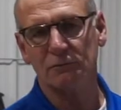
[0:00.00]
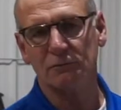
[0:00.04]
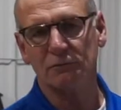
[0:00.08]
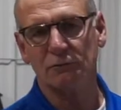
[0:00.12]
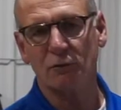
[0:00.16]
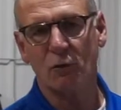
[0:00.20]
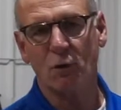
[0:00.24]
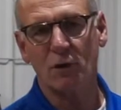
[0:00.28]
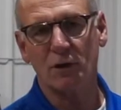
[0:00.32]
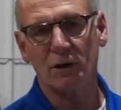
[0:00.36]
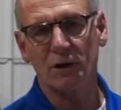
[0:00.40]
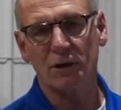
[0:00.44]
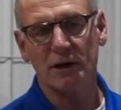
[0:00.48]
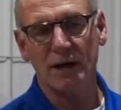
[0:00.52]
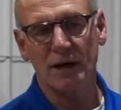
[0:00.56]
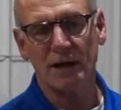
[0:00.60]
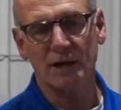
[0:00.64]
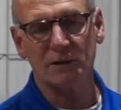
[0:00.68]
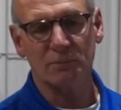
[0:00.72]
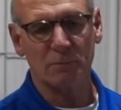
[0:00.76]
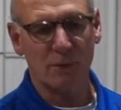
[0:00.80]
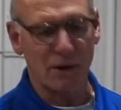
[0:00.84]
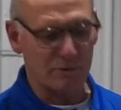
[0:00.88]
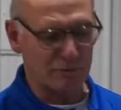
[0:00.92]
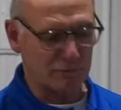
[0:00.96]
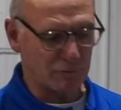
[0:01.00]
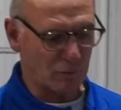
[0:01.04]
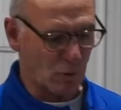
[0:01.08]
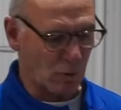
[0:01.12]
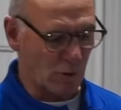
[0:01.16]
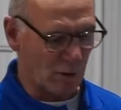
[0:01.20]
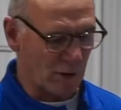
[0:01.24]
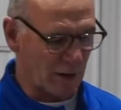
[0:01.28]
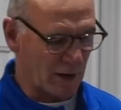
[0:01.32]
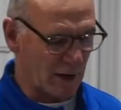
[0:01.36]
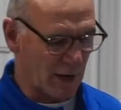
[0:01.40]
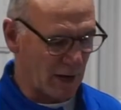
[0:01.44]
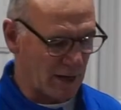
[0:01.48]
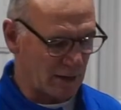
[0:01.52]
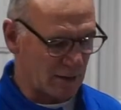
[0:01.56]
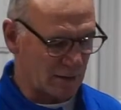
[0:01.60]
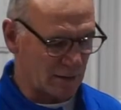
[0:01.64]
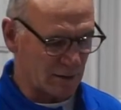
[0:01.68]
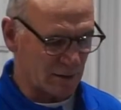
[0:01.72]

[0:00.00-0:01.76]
4 1/8 by 4 1/8.